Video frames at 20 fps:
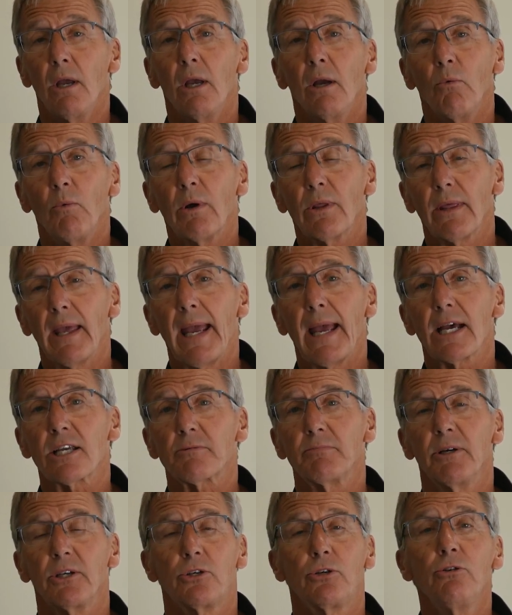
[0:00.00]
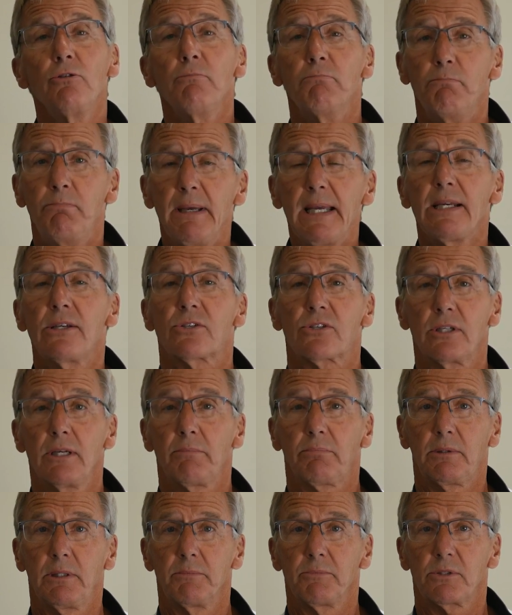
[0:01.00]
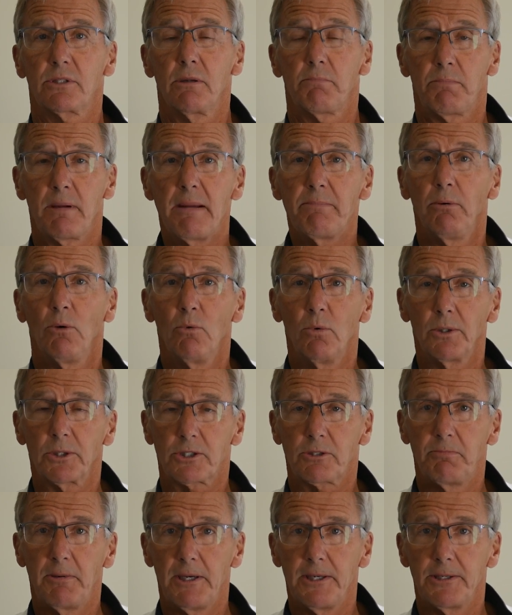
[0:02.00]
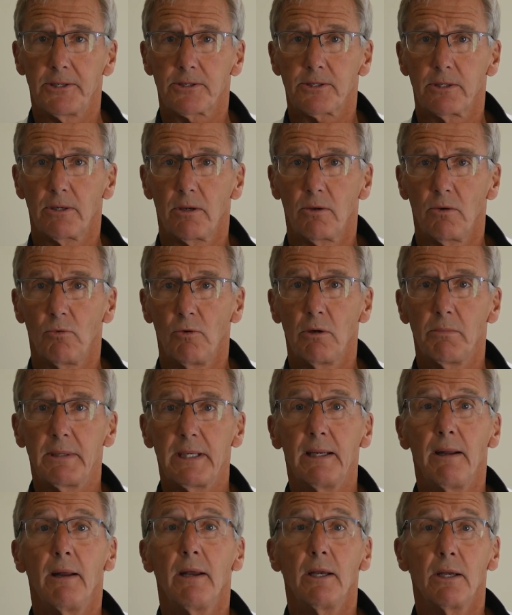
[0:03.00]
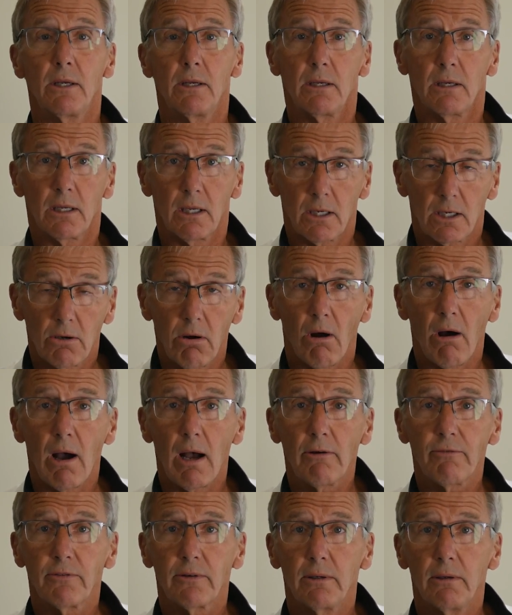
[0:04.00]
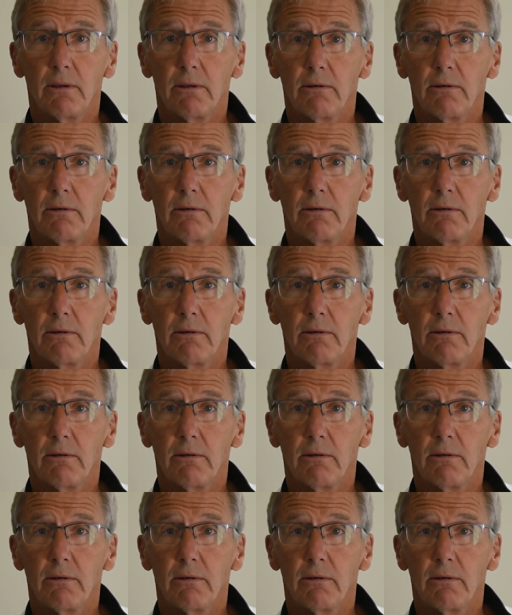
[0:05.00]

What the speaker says: With asthma, two big symptoms that people will experience will be cough,